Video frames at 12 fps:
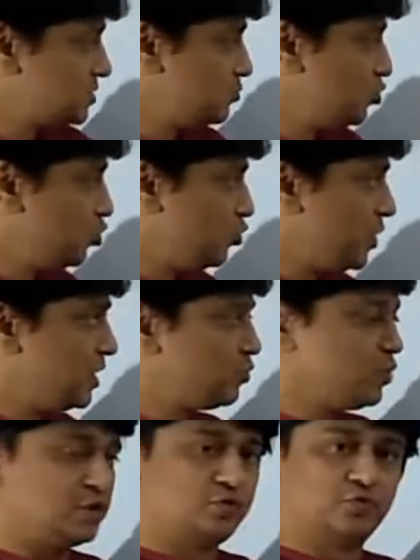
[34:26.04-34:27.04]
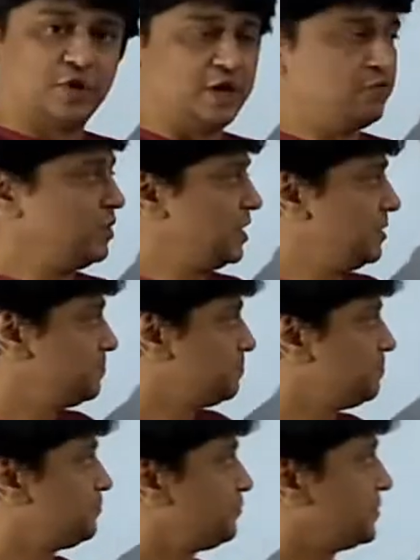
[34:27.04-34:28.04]
is moving with 3V.
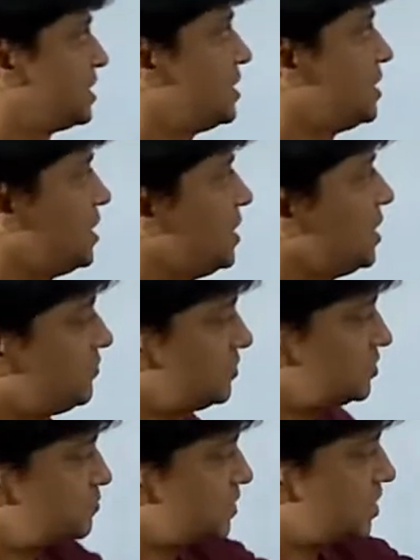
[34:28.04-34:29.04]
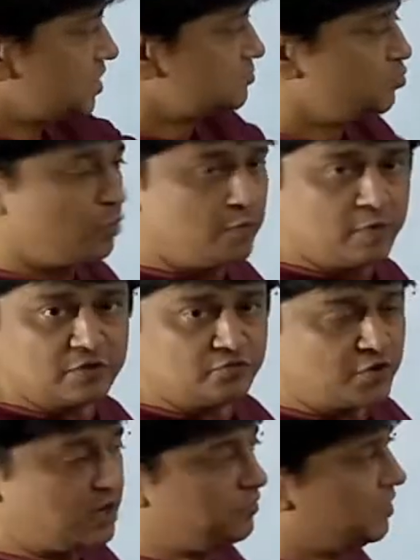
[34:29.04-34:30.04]
If this mirror is moving with
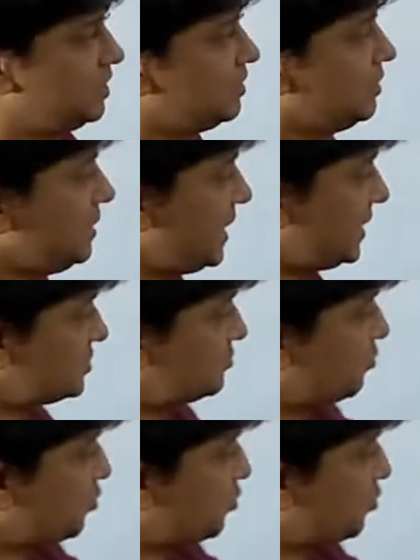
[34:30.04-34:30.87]
3V, let's